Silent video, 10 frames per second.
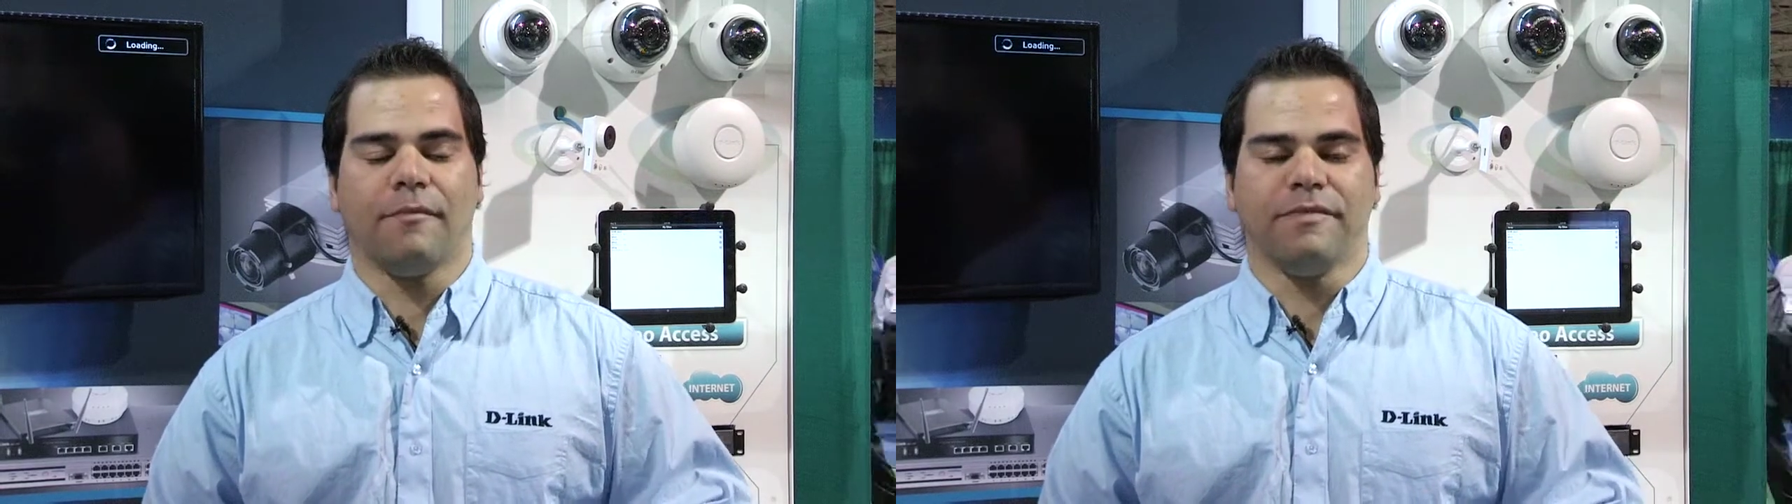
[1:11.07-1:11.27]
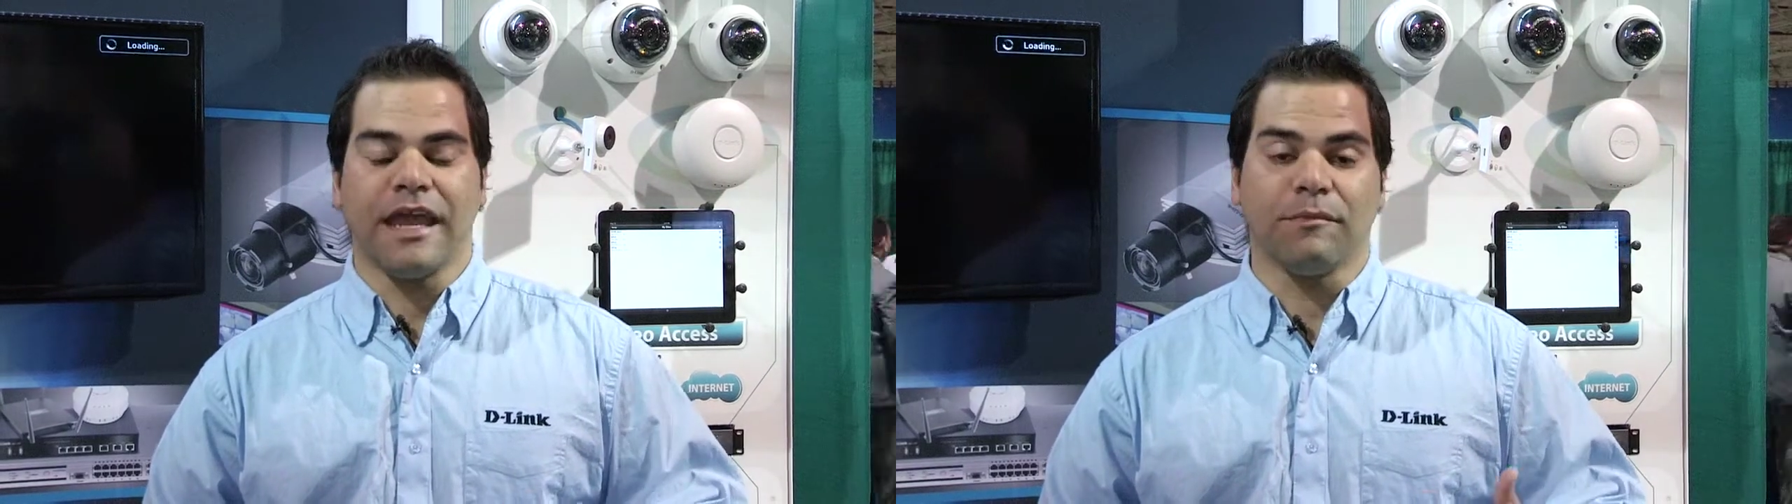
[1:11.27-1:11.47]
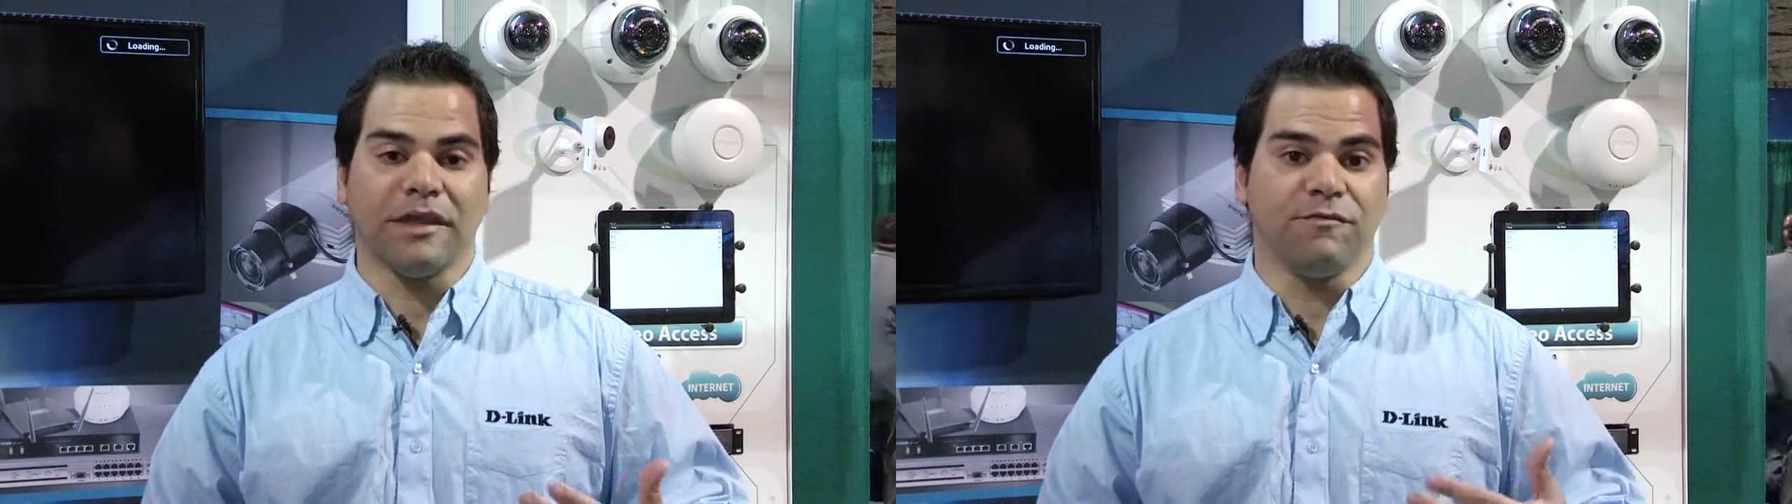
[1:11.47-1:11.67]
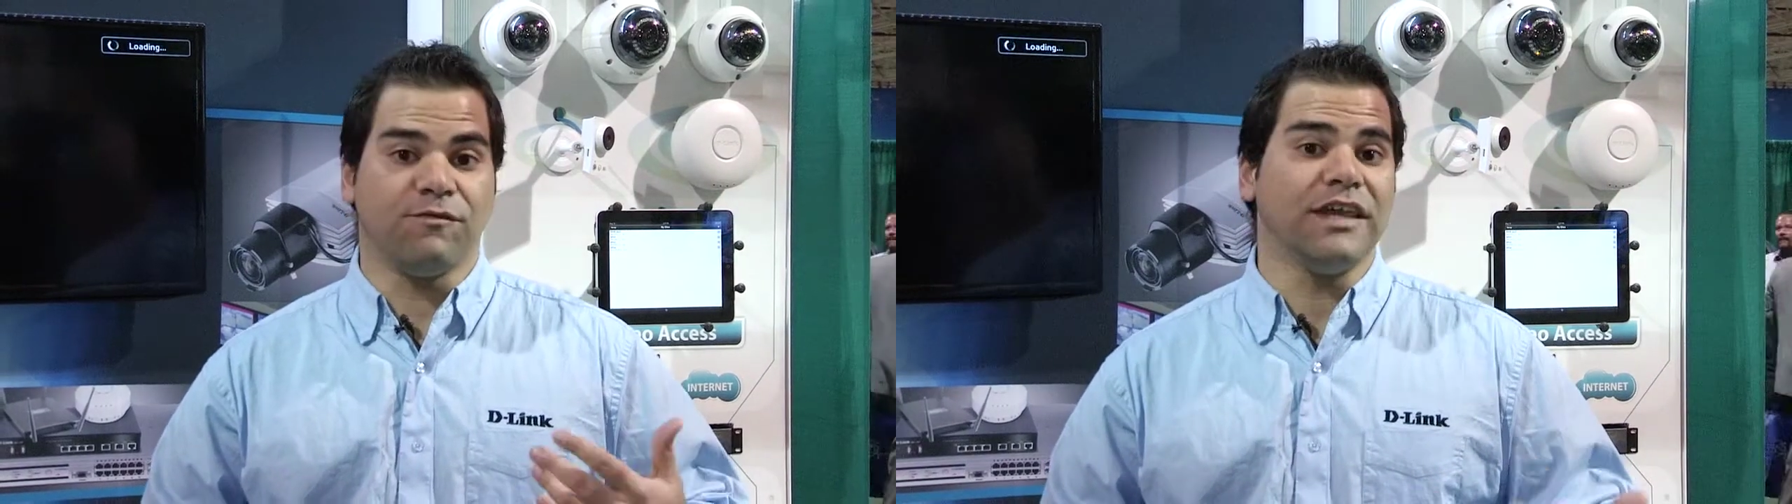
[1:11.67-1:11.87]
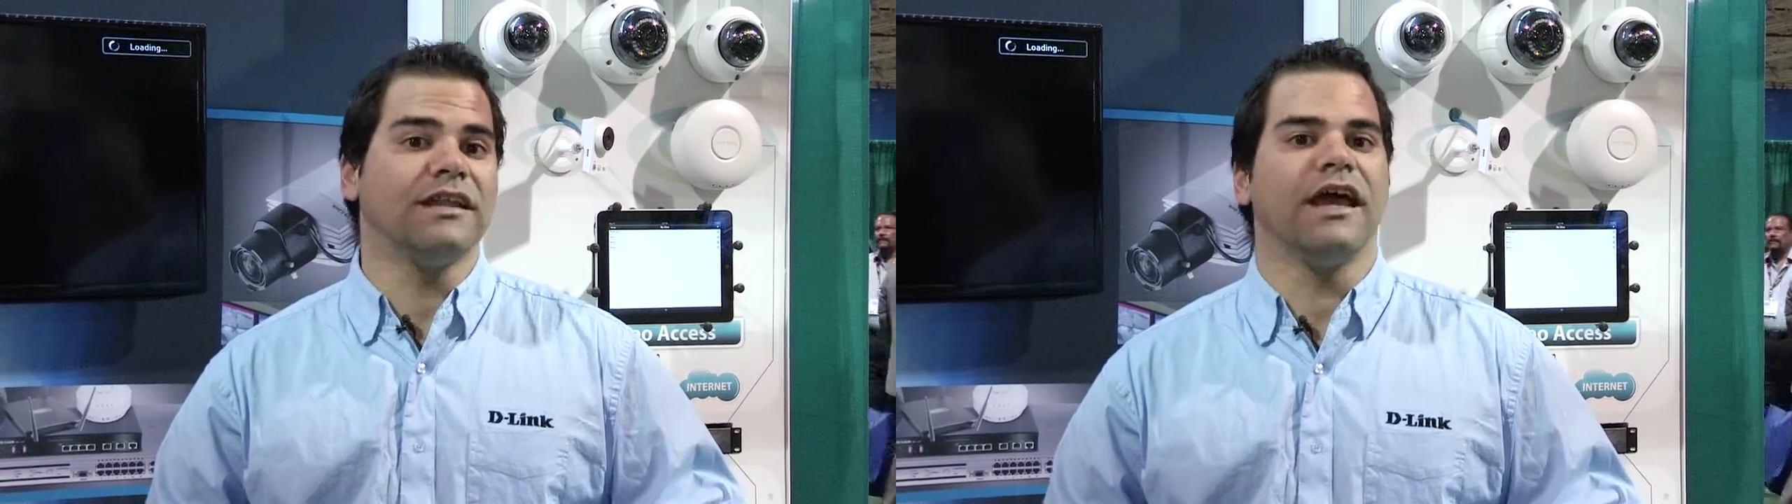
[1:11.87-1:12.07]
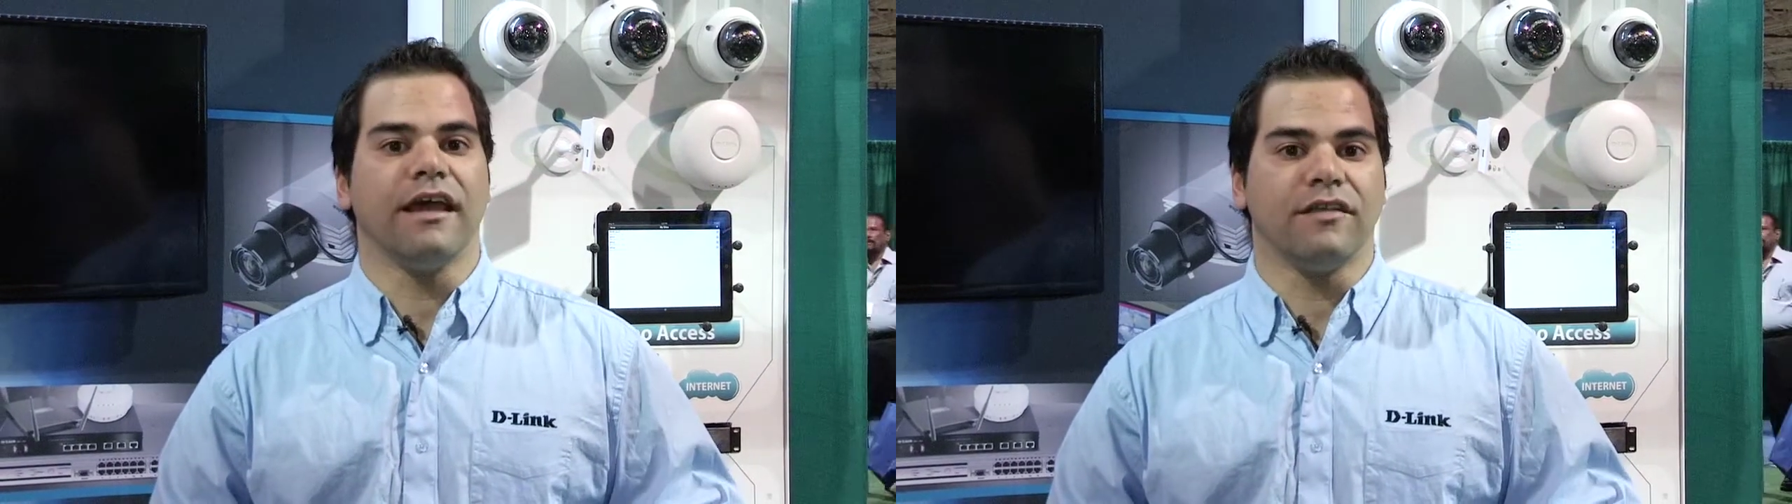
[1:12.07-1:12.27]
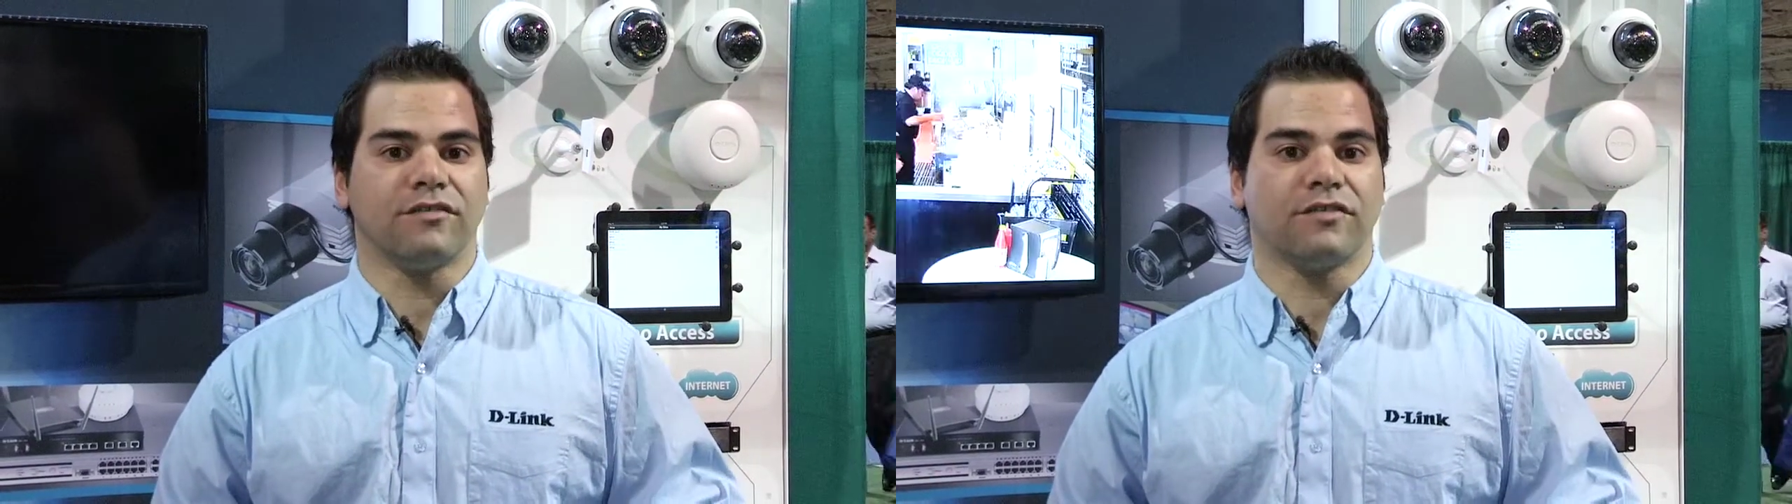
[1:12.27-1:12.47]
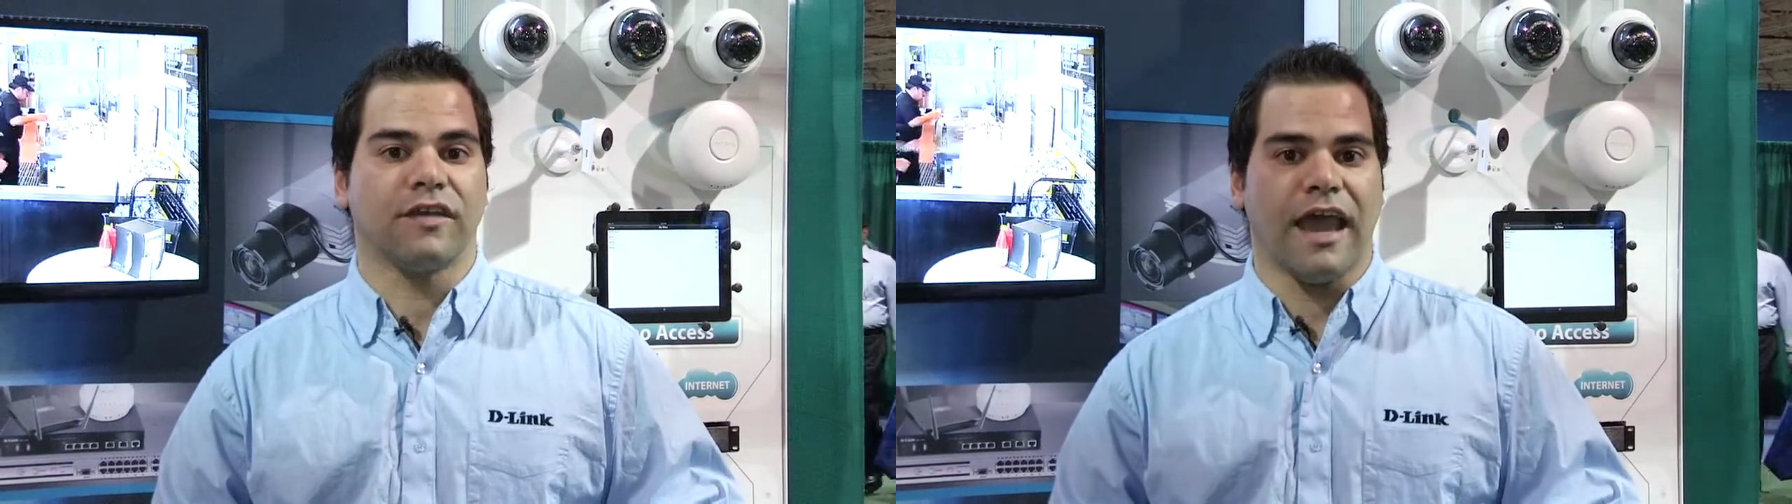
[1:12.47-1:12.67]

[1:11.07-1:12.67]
namely VLANs